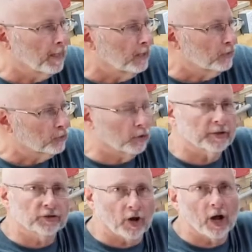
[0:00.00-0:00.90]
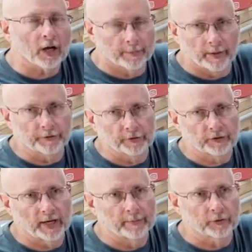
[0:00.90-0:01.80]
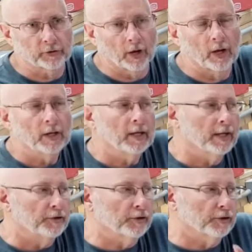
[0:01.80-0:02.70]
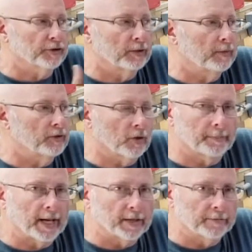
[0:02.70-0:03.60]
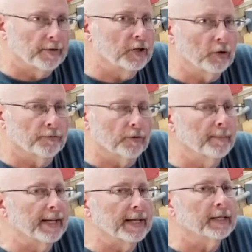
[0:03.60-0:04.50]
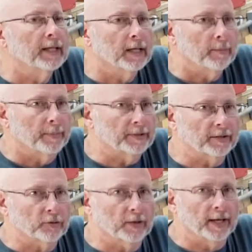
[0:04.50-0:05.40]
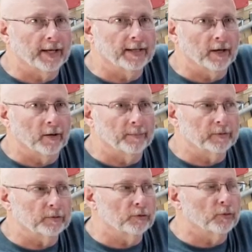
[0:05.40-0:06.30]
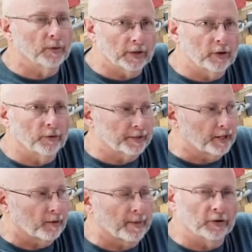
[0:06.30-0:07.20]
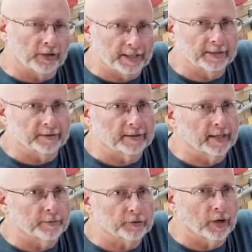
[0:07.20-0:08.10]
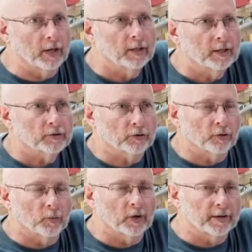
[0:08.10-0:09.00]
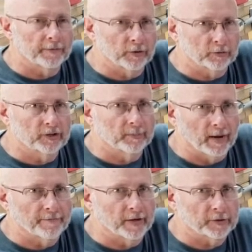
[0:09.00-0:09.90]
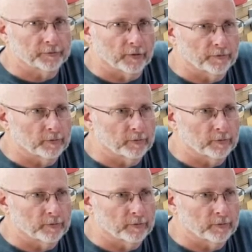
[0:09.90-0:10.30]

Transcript: So let's talk about this table saw. And you're going to see me jump out of the video for a minute, but that's okay. You really only care about looking at the table saw, so don't worry if you don't see my face for a few